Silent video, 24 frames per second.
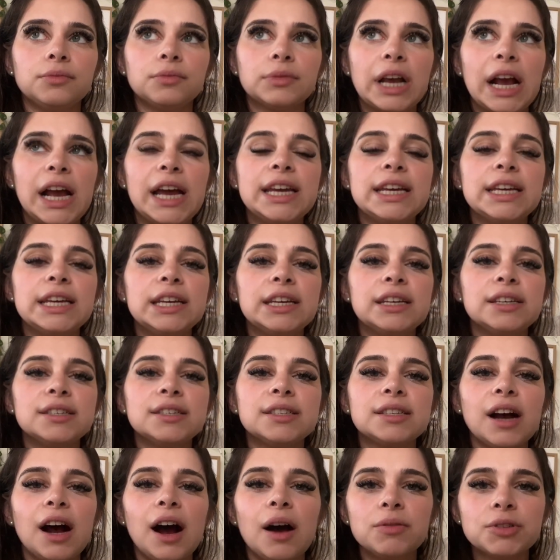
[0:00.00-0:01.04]

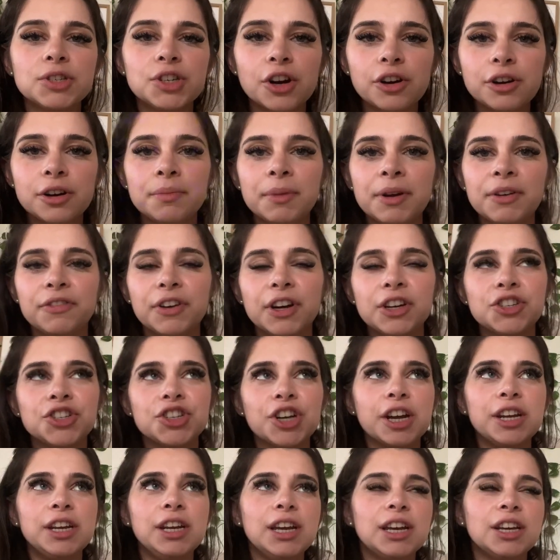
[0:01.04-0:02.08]
is I was talking to my friend
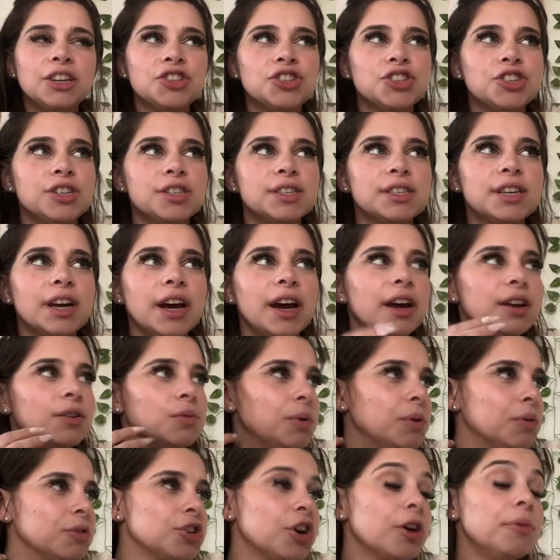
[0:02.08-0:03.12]
Jenny, and she said,
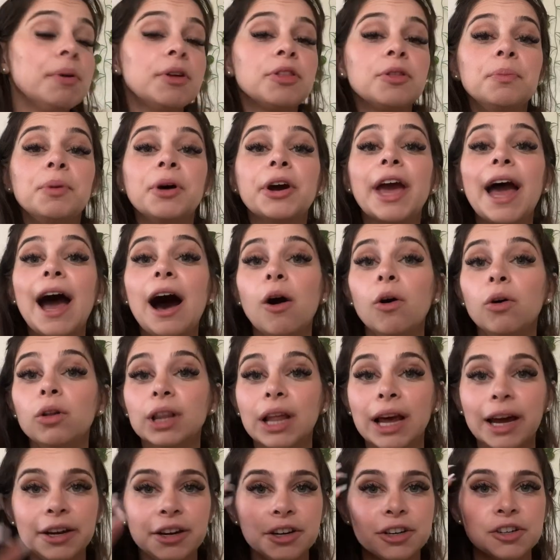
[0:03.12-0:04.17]
we were talking about the book
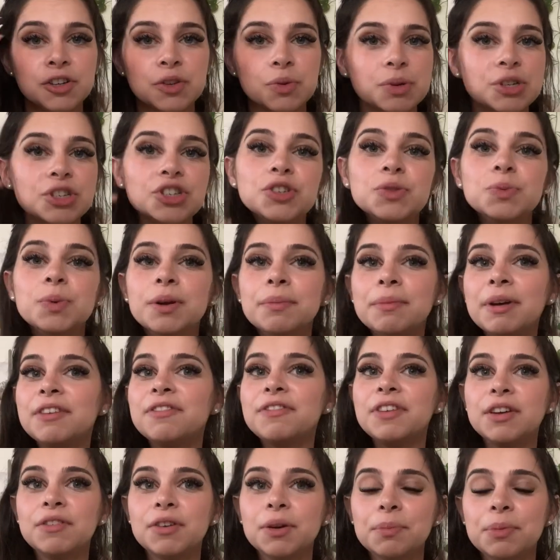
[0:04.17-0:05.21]
Outliers, which is one of my
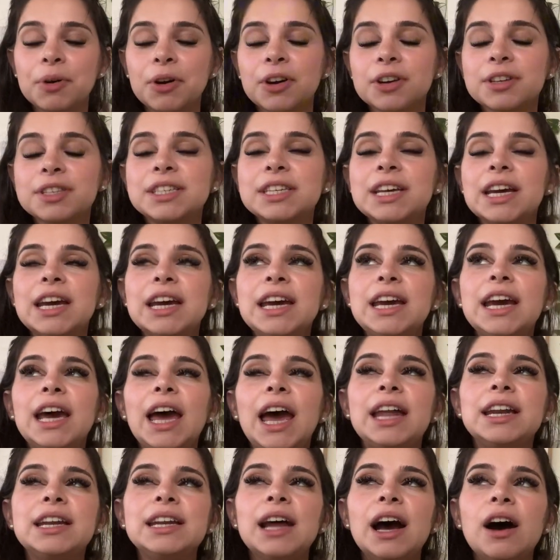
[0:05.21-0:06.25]
favorite books.
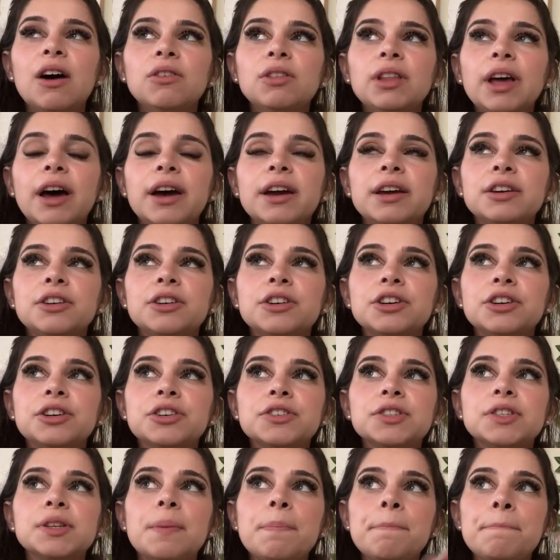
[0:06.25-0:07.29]
And in
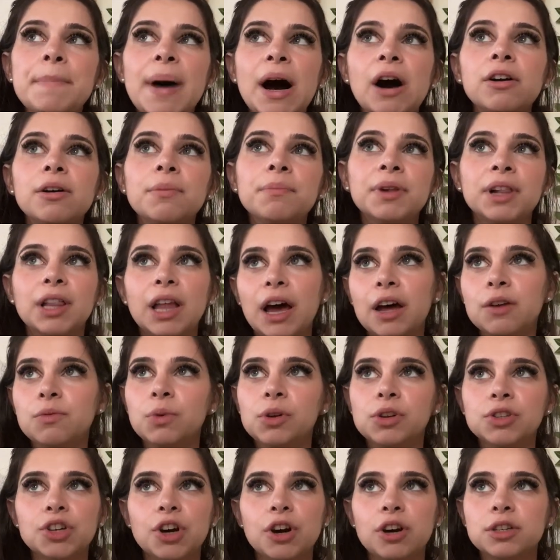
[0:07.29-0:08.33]
Outliers, Malcolm
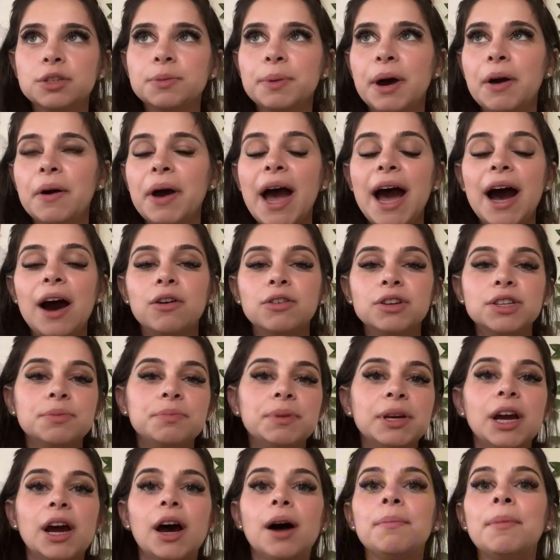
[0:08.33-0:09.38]
Gladwell talks about how to
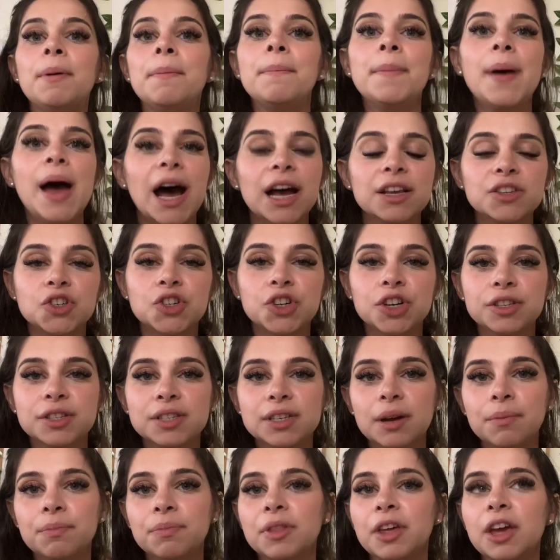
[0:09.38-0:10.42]
become a master at
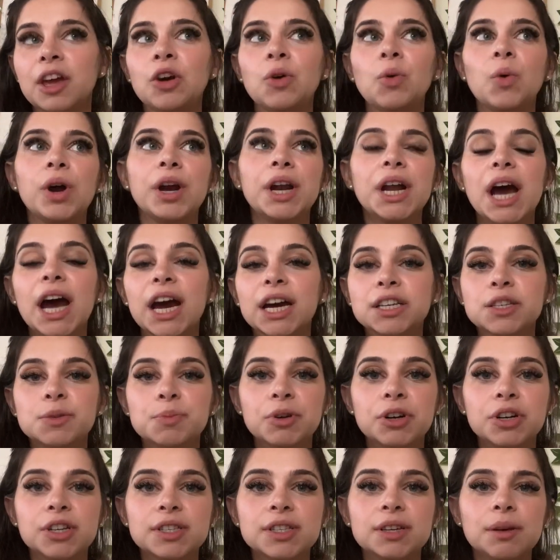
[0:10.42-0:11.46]
something or an
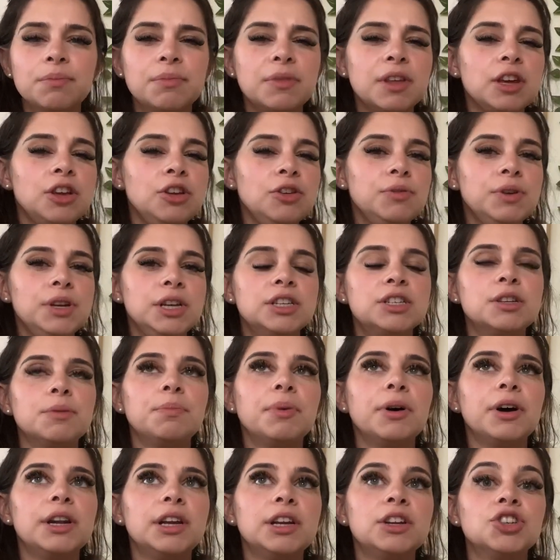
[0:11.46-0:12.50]
expert at something, you need to
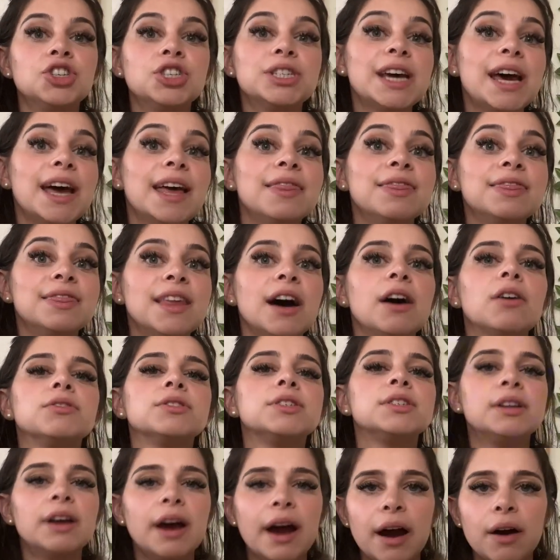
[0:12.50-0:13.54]
put in
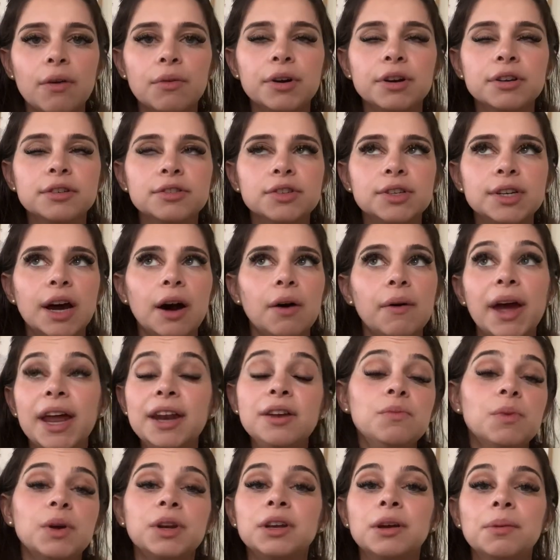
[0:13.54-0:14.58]
10,000 hours. Now,
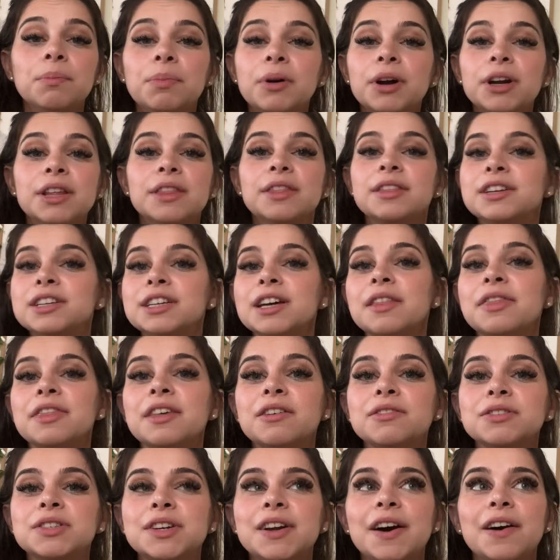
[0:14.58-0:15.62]
anyone can put in the
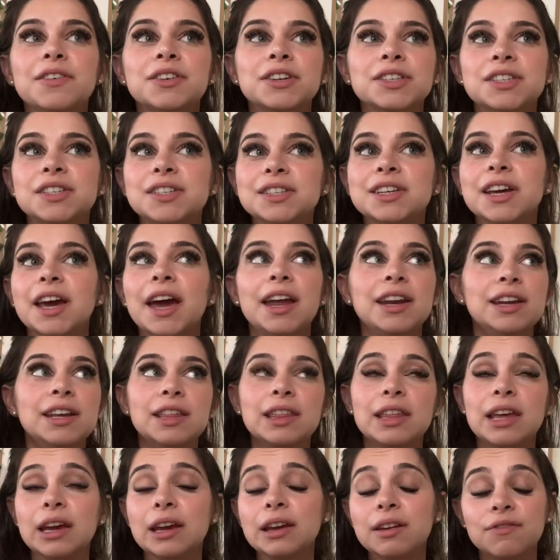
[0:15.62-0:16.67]
10,000 hours into
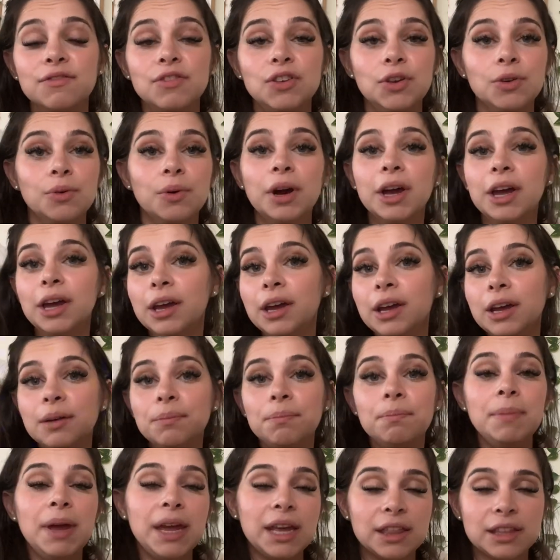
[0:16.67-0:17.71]
anything if you
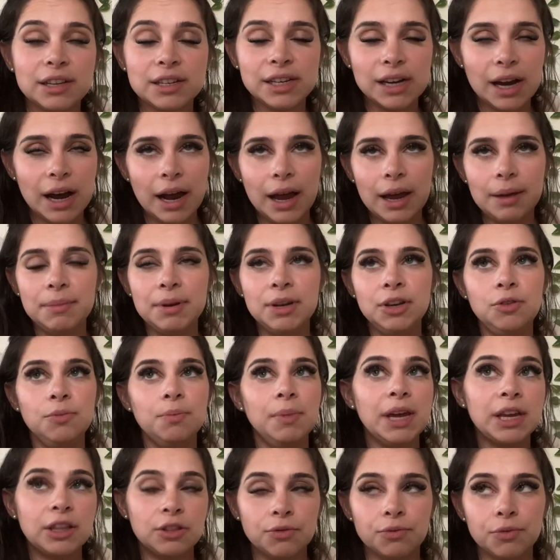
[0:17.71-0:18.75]
make the time and you
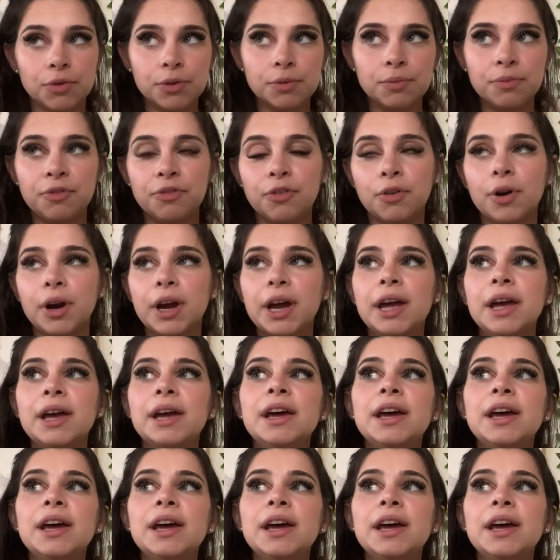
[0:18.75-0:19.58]
make the room for it.